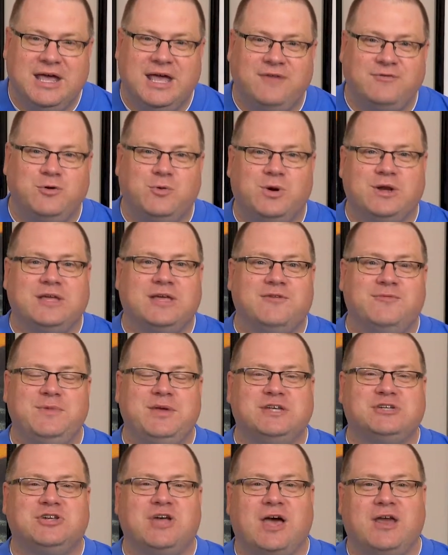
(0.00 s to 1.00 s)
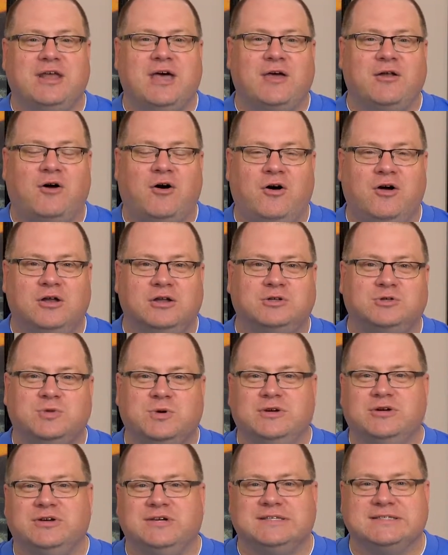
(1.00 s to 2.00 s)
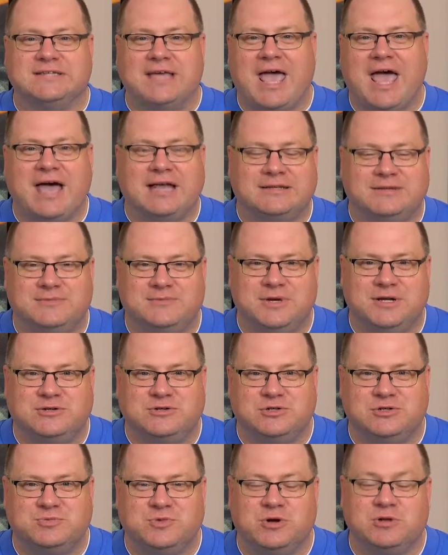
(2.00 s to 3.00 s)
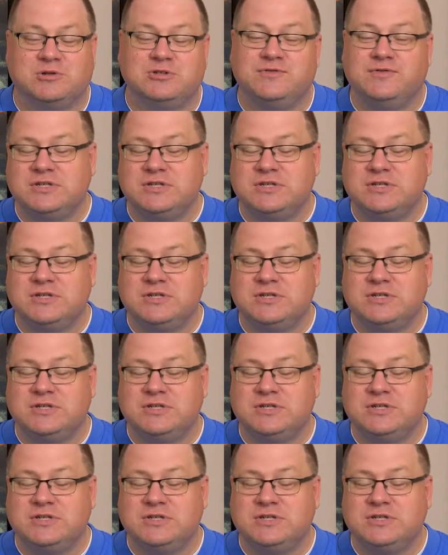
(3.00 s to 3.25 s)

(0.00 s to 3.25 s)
If you want to give me a shout out on Twitter, it's @MajorSpoilers.